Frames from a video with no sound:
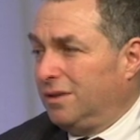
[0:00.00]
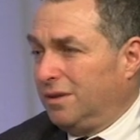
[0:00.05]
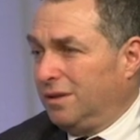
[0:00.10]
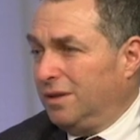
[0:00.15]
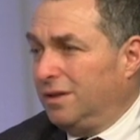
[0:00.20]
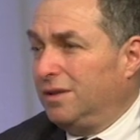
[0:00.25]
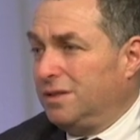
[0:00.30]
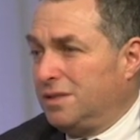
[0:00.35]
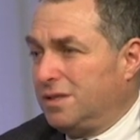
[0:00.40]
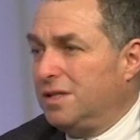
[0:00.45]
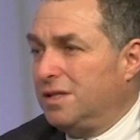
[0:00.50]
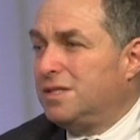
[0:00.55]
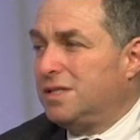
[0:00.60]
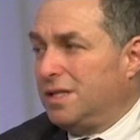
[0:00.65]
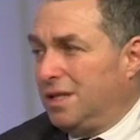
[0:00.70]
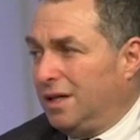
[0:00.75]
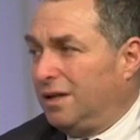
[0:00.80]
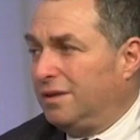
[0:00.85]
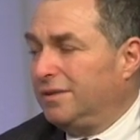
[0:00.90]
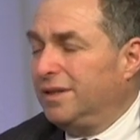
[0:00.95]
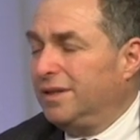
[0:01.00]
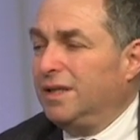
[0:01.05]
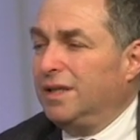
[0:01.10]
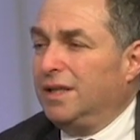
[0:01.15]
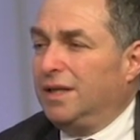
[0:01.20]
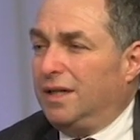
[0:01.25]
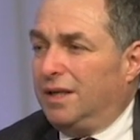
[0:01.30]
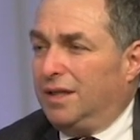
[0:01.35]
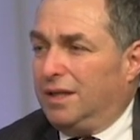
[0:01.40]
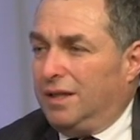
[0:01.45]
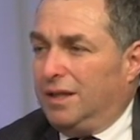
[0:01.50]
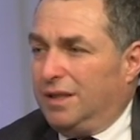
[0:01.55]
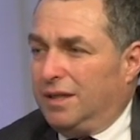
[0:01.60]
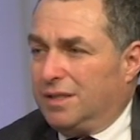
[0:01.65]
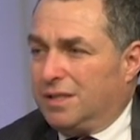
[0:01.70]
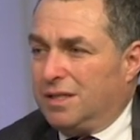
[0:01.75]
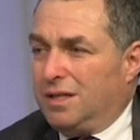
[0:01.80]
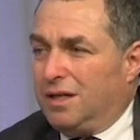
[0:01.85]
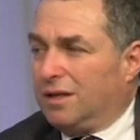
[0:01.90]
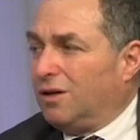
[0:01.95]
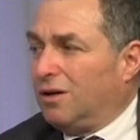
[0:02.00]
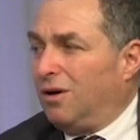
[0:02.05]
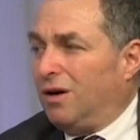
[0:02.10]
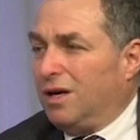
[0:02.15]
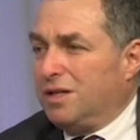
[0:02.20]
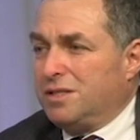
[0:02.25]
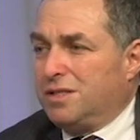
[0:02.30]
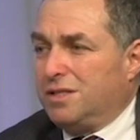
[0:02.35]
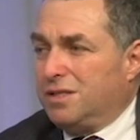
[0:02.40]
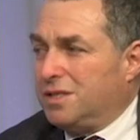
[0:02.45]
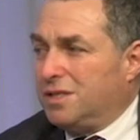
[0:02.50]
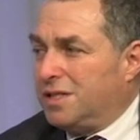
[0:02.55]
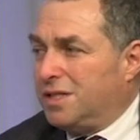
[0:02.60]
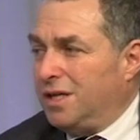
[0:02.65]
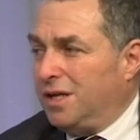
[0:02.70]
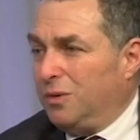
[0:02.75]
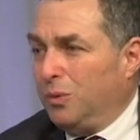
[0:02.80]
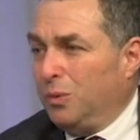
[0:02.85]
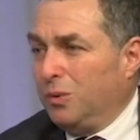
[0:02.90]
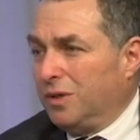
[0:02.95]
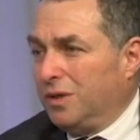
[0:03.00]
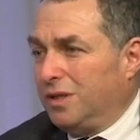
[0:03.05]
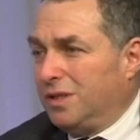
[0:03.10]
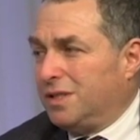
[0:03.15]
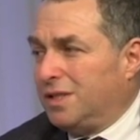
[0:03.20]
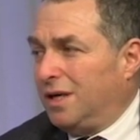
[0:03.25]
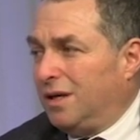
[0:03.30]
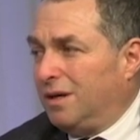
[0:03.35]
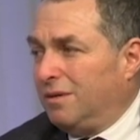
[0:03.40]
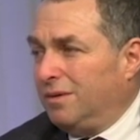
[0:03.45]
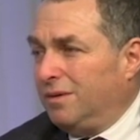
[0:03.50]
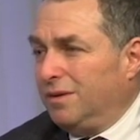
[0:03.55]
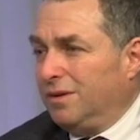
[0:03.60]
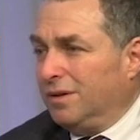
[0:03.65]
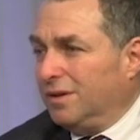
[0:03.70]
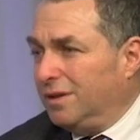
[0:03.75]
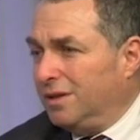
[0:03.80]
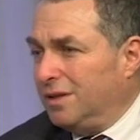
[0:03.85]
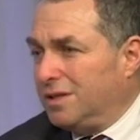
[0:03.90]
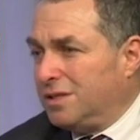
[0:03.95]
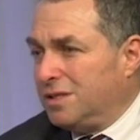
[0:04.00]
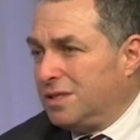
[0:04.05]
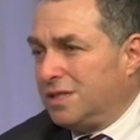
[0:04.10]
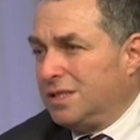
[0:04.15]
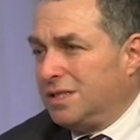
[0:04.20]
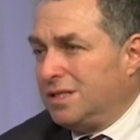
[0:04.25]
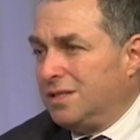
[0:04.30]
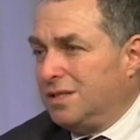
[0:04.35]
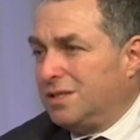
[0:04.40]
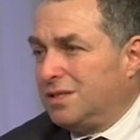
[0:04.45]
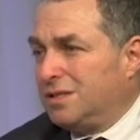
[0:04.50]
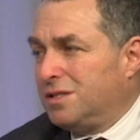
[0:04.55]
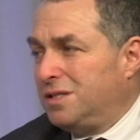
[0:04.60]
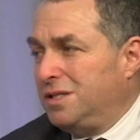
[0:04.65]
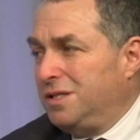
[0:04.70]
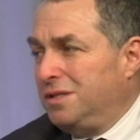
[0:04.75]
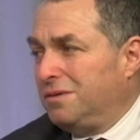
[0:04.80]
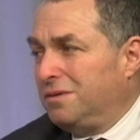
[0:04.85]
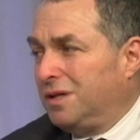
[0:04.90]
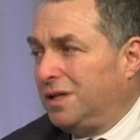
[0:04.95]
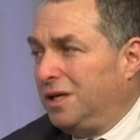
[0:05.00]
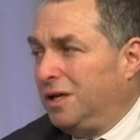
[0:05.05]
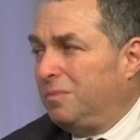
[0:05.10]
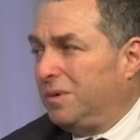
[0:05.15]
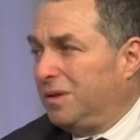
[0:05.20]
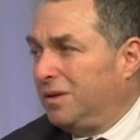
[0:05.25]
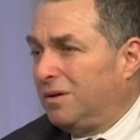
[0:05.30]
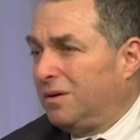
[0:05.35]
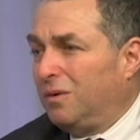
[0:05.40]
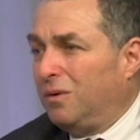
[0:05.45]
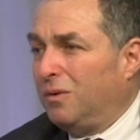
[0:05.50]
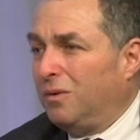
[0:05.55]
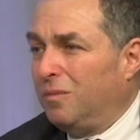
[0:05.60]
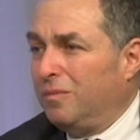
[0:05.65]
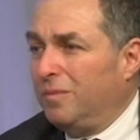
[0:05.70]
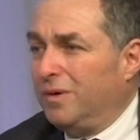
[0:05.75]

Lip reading: and this is now, it's not a cost to the state or to the town, and it just assists the senior in keeping their home